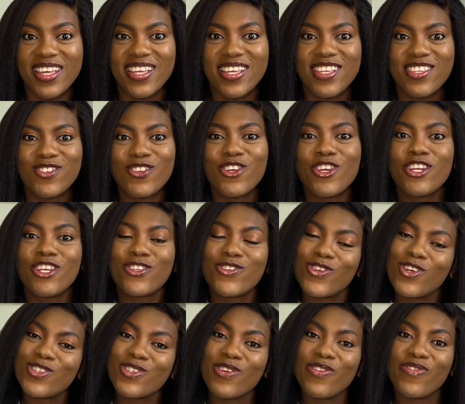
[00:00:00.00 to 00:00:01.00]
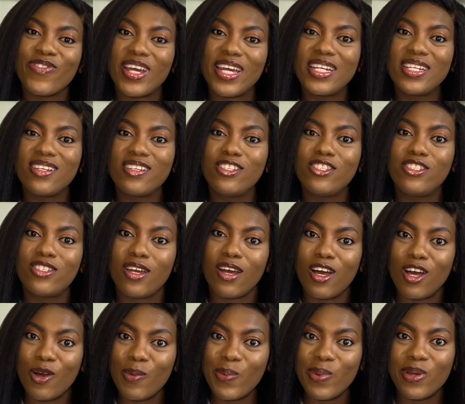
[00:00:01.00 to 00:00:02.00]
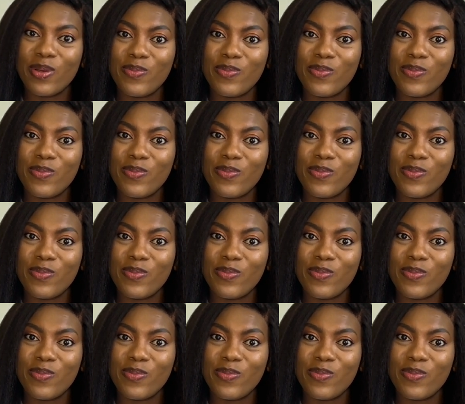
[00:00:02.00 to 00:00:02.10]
so you need to also find a job